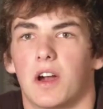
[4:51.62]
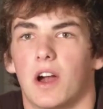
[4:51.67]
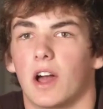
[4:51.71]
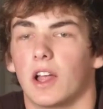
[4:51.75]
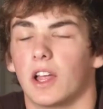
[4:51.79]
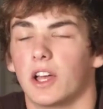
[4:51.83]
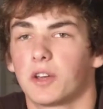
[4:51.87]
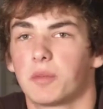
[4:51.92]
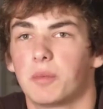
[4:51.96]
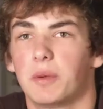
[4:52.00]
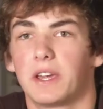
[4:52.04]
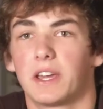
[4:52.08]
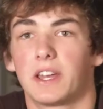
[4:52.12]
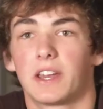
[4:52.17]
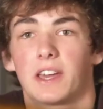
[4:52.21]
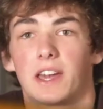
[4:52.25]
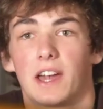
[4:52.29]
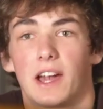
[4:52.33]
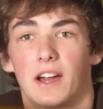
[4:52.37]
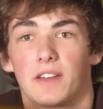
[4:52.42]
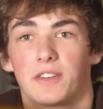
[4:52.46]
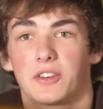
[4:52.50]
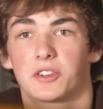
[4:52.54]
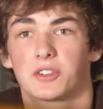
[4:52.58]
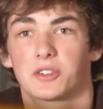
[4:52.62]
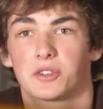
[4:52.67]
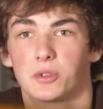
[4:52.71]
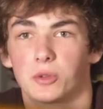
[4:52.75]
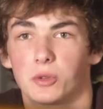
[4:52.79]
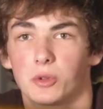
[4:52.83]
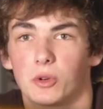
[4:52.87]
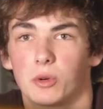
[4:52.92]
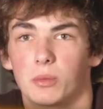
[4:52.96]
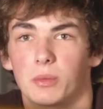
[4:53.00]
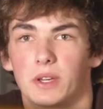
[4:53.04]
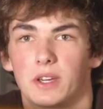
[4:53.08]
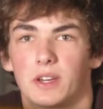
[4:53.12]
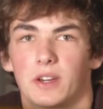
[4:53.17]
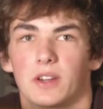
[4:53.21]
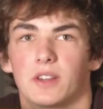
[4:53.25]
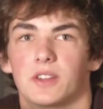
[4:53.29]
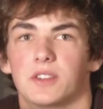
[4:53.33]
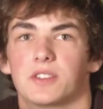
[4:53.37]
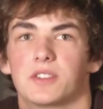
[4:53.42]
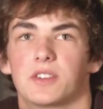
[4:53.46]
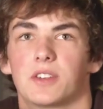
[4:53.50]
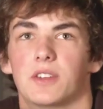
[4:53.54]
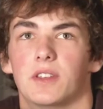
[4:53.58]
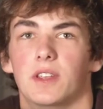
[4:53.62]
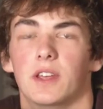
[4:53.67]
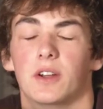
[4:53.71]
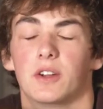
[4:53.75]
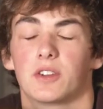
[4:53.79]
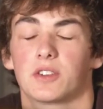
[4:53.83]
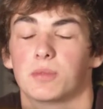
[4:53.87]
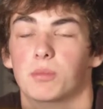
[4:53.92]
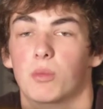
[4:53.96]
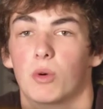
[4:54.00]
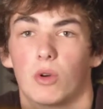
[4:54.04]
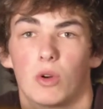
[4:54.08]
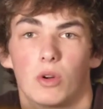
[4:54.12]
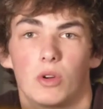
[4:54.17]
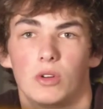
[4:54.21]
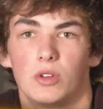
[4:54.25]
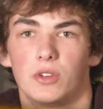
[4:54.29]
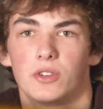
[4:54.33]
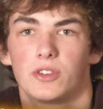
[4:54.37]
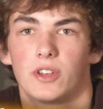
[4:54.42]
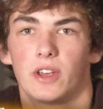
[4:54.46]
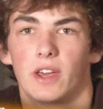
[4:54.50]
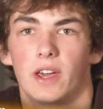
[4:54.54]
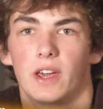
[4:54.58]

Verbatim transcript: I like being in a Catholic school because there's morals